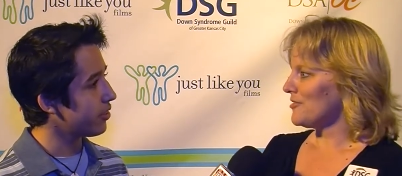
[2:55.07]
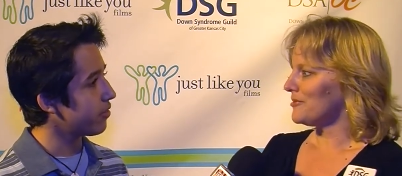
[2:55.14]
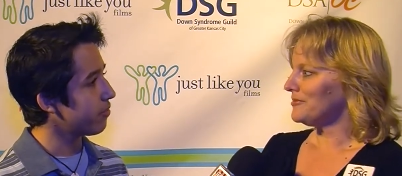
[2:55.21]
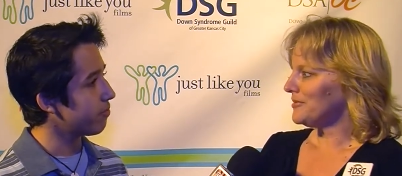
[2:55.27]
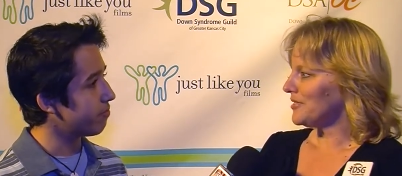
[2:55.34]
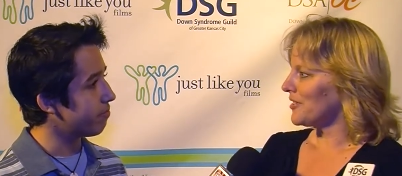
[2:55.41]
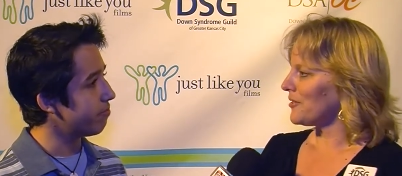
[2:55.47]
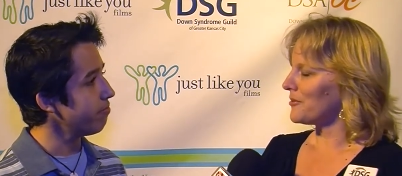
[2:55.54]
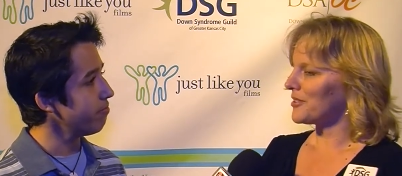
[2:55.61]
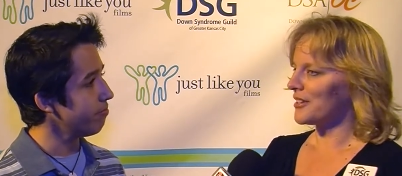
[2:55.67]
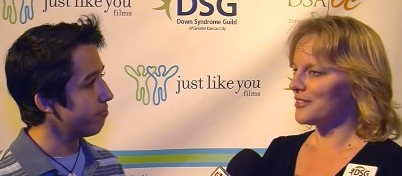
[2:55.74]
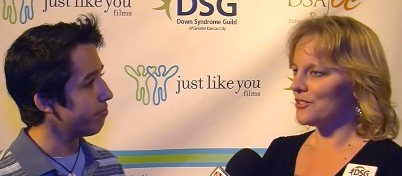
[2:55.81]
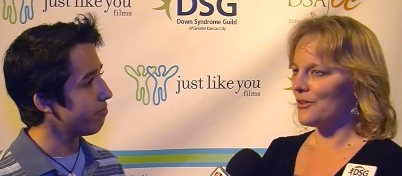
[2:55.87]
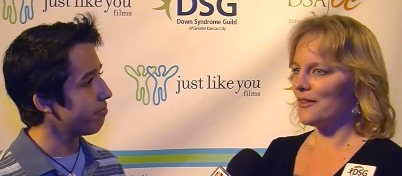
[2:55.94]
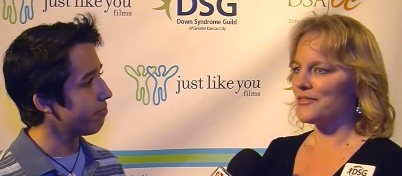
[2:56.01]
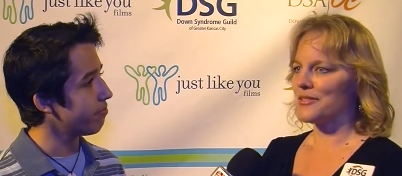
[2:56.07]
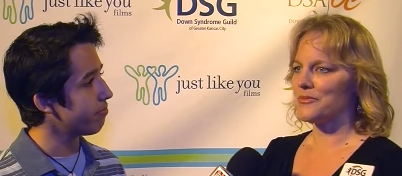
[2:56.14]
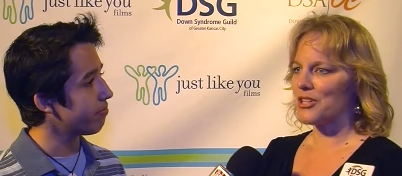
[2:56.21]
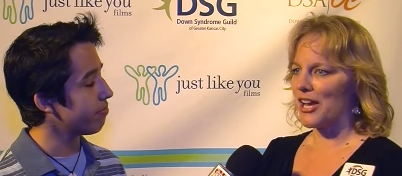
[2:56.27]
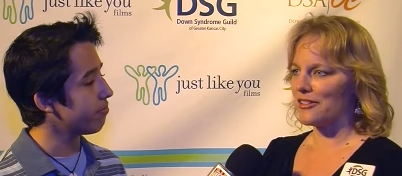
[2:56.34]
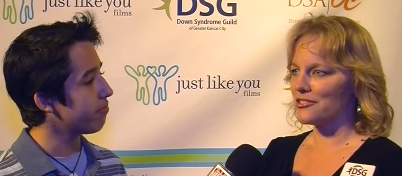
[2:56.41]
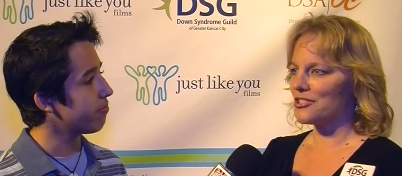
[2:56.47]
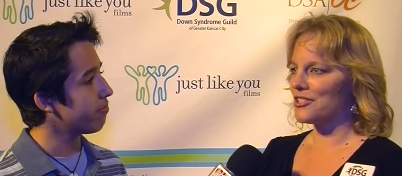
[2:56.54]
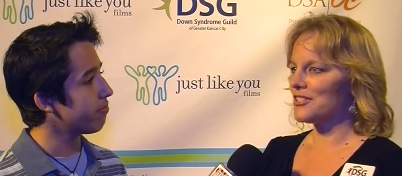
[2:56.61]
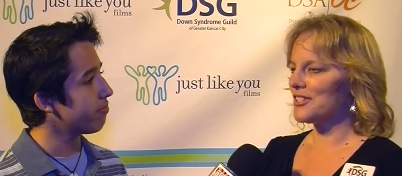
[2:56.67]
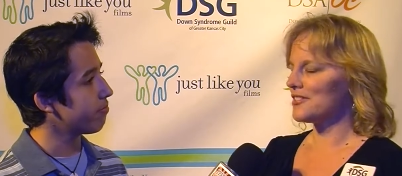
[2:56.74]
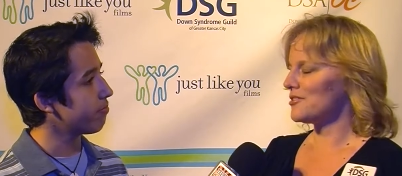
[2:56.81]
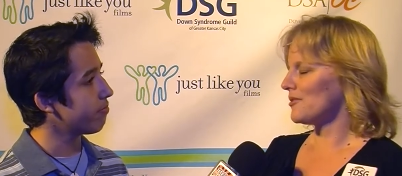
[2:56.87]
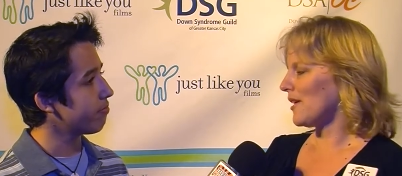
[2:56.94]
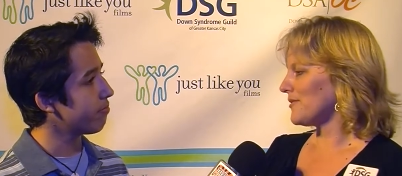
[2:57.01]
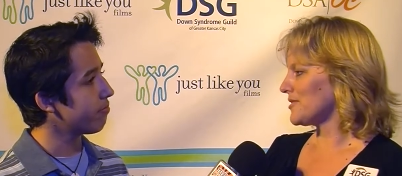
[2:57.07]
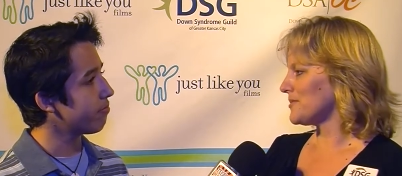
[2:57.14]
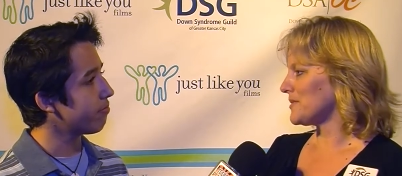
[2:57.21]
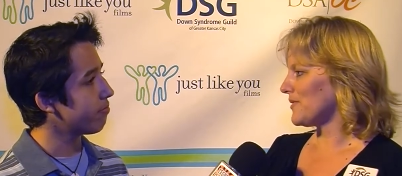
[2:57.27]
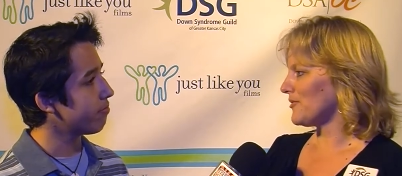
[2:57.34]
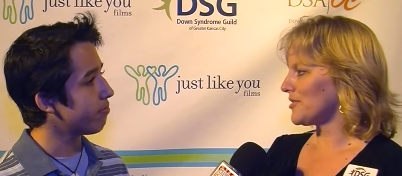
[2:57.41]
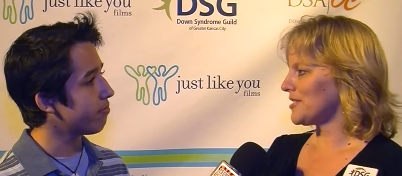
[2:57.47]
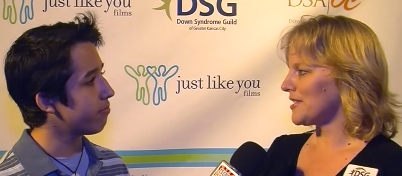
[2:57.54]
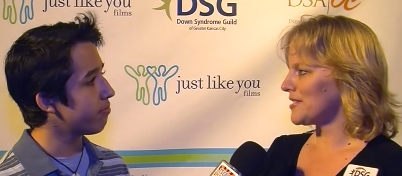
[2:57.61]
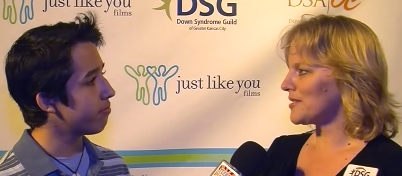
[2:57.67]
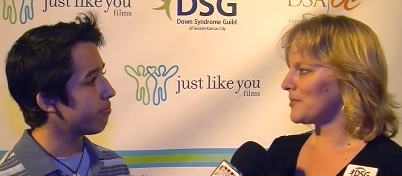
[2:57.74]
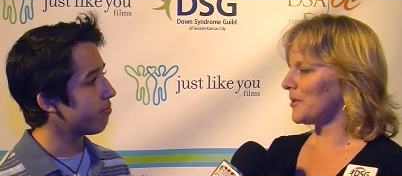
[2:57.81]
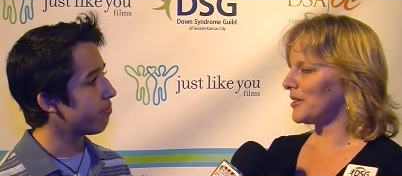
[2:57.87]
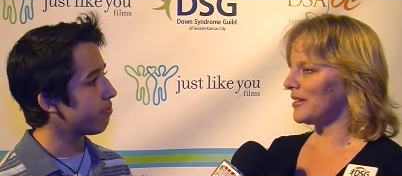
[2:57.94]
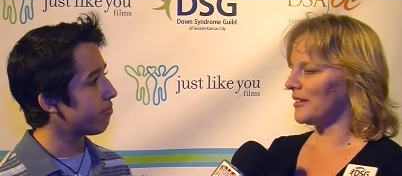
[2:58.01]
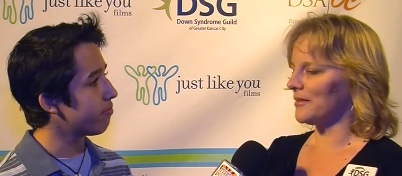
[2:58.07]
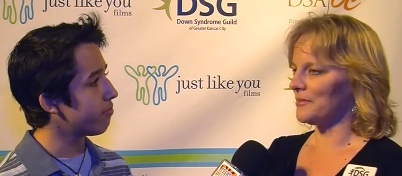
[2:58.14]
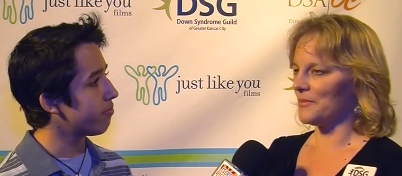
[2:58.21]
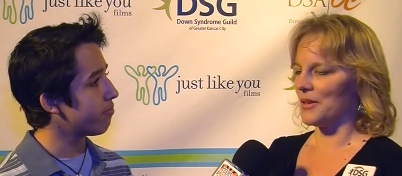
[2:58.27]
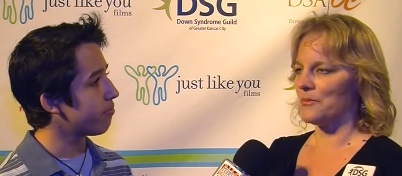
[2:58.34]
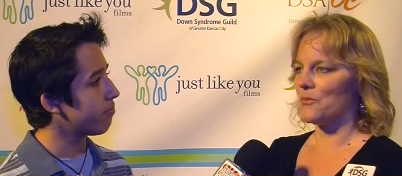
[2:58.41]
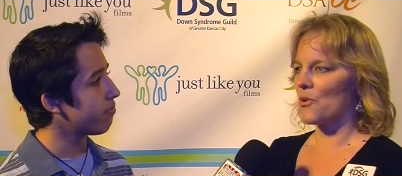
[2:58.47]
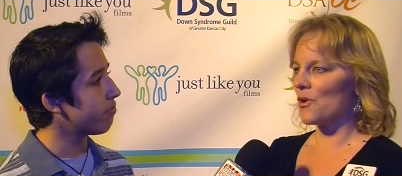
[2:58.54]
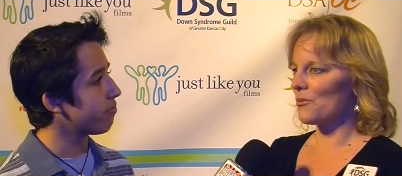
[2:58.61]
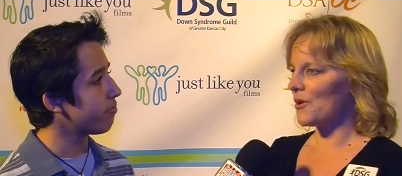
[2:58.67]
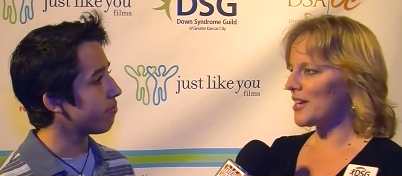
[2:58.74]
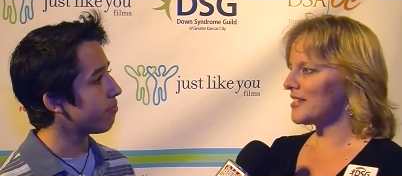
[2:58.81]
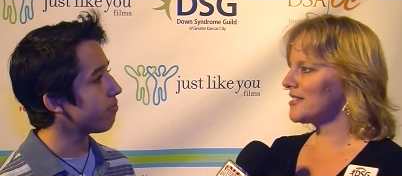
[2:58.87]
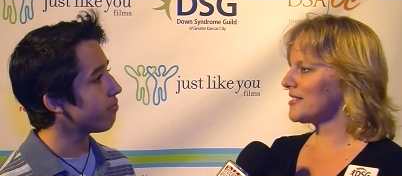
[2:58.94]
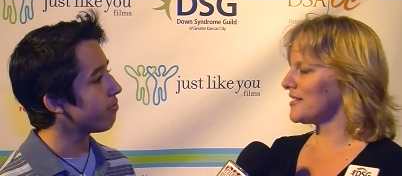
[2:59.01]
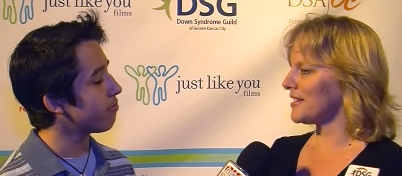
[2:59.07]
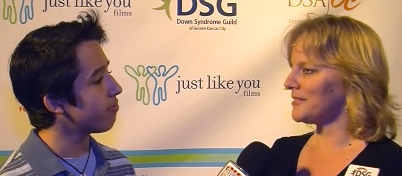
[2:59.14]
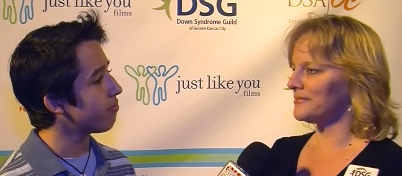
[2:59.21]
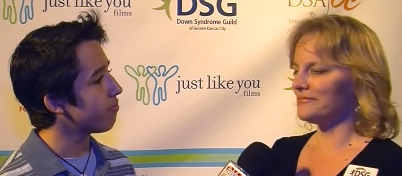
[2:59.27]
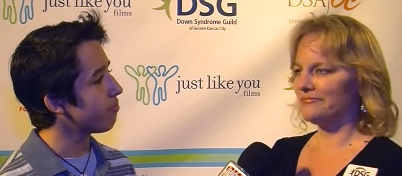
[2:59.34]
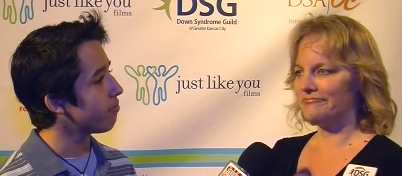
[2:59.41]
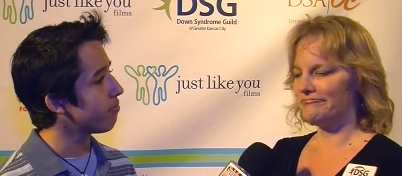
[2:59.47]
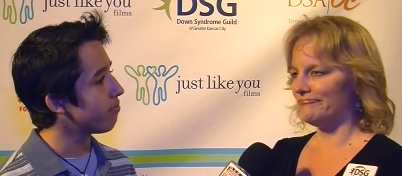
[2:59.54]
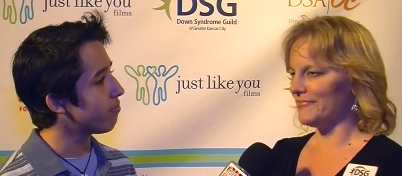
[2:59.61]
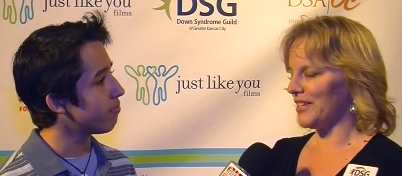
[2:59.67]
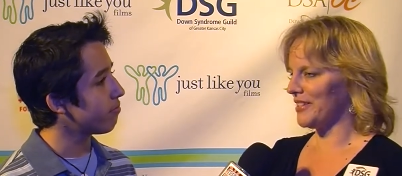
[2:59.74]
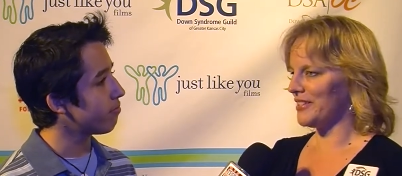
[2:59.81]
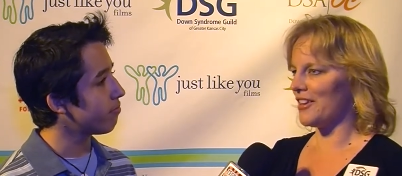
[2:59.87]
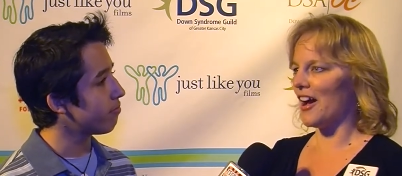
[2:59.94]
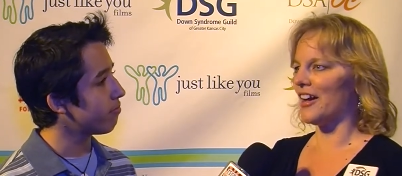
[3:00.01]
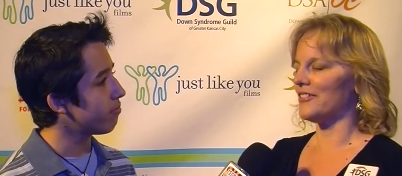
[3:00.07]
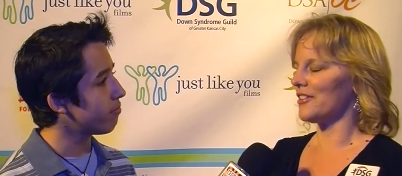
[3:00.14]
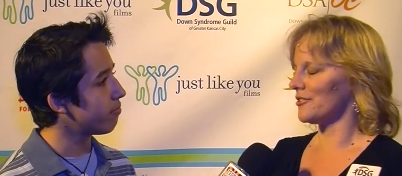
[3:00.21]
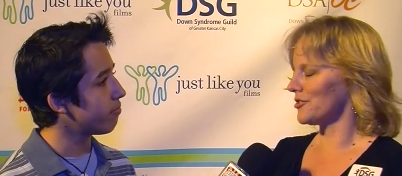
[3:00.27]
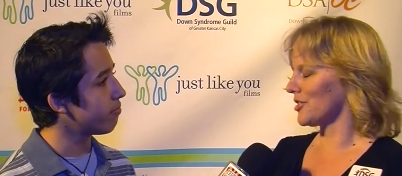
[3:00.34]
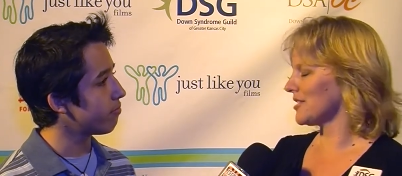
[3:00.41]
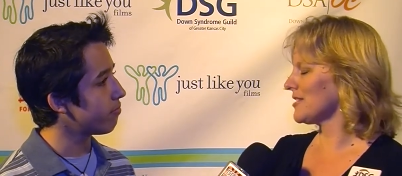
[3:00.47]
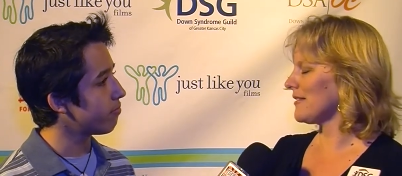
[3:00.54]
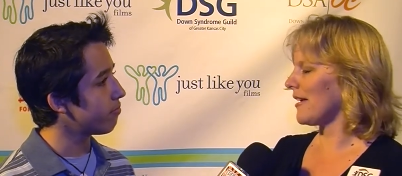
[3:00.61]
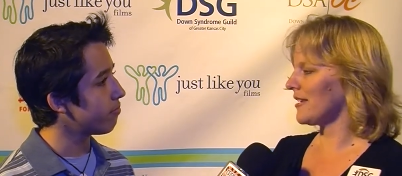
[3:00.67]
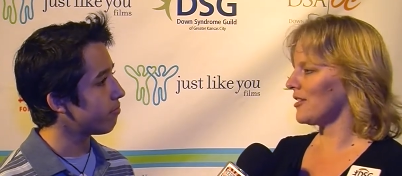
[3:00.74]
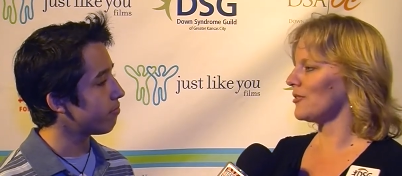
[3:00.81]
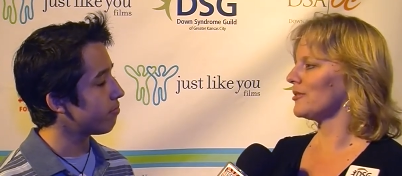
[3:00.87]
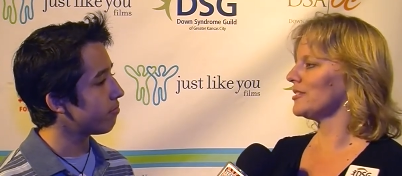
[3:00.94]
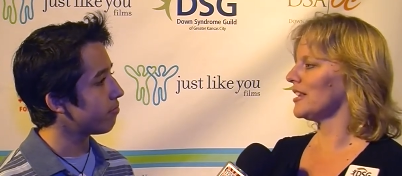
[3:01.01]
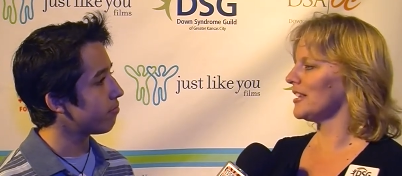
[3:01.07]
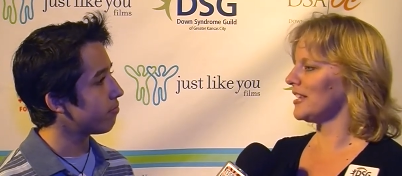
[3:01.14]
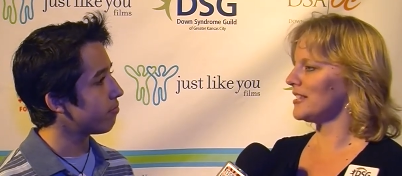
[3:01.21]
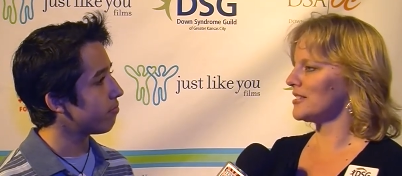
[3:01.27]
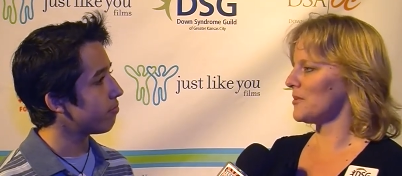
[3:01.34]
Speaker 1: you. You know, they do have some challenges, they do have some differences, but in more ways than than not, they're just like you and they need